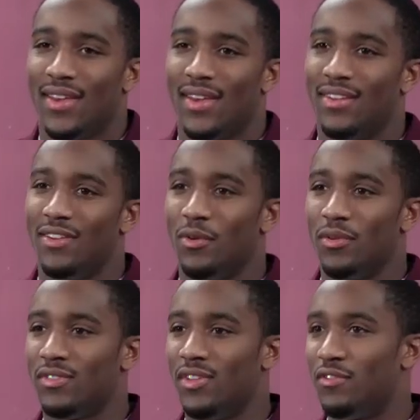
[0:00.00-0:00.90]
And, you know,
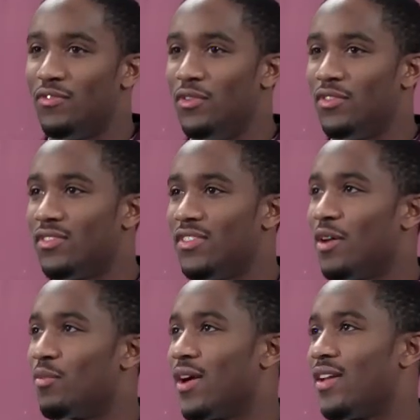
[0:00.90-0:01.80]
to see the future and see
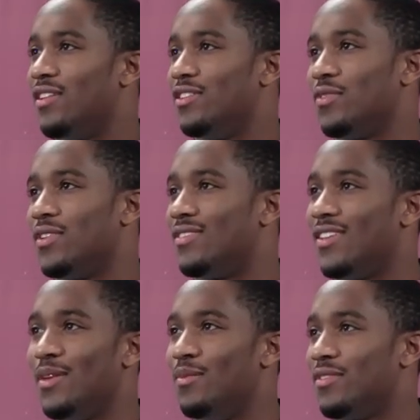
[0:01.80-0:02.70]
how bright it is for this
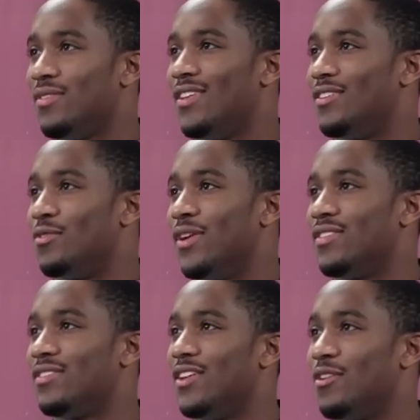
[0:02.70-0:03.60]
team, it's great
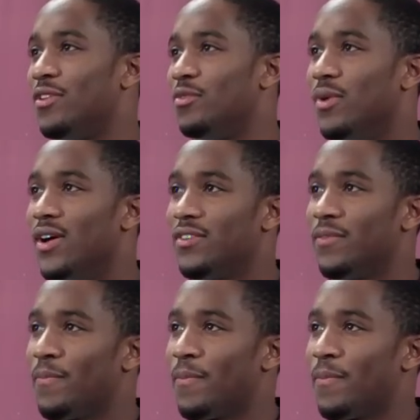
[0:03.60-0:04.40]
to see and great to watch.